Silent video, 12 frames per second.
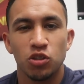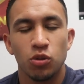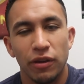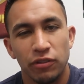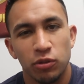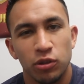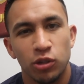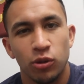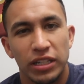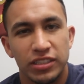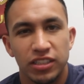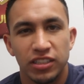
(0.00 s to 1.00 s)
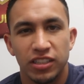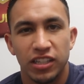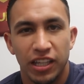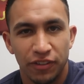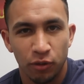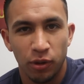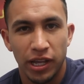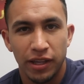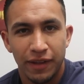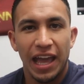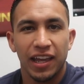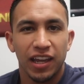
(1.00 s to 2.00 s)
to everyone who entered into the
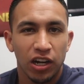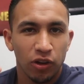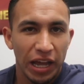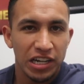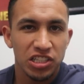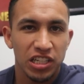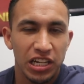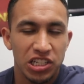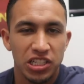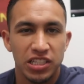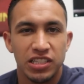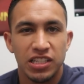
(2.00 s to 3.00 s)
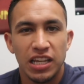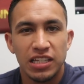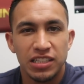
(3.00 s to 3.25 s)
giveaway and congratulations